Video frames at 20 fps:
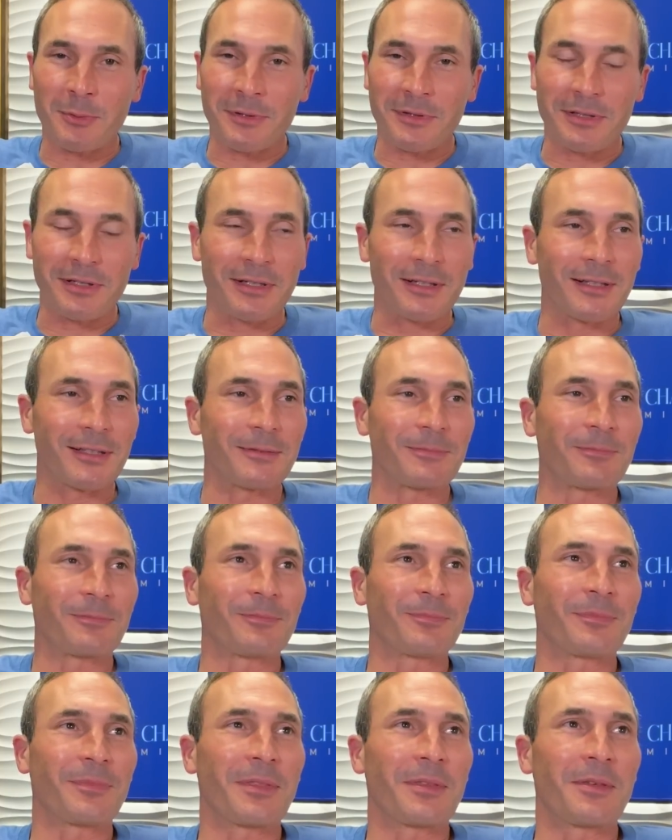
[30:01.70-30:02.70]
with God?
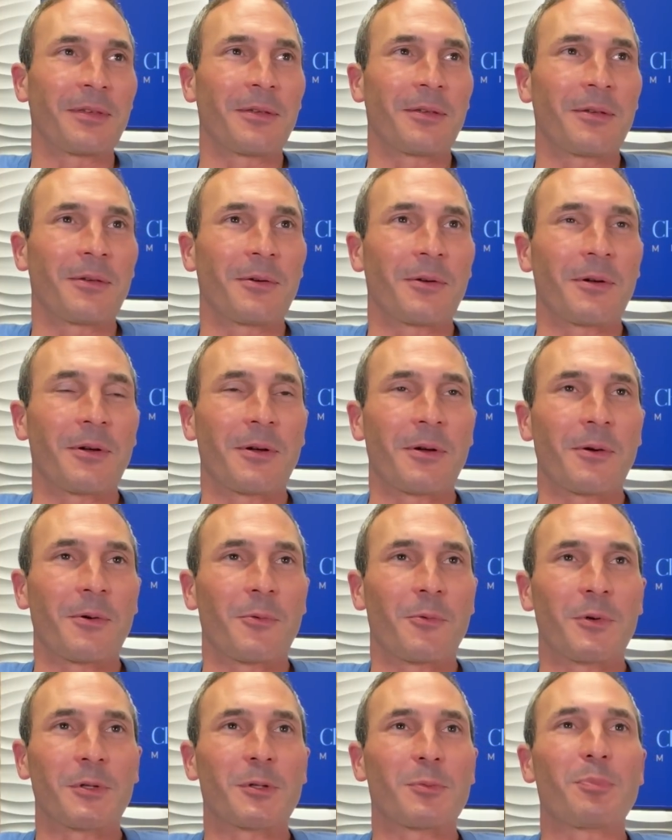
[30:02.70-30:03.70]
Uh,
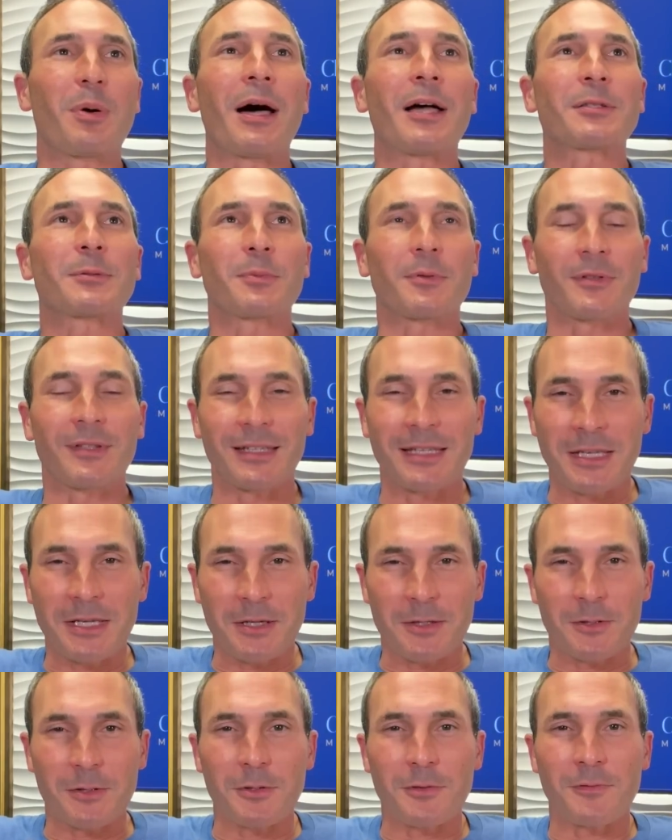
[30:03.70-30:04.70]
what's possible that He
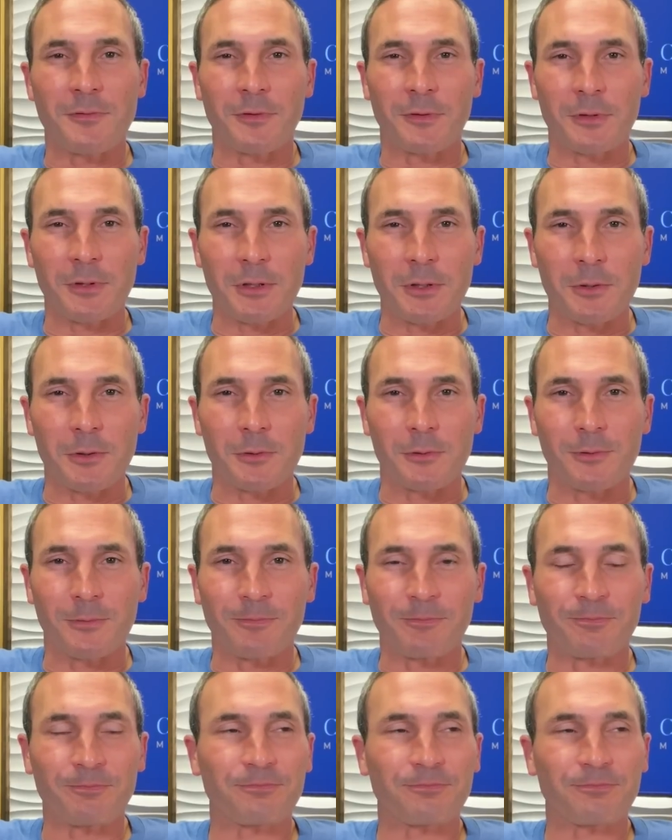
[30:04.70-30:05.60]
could do for you?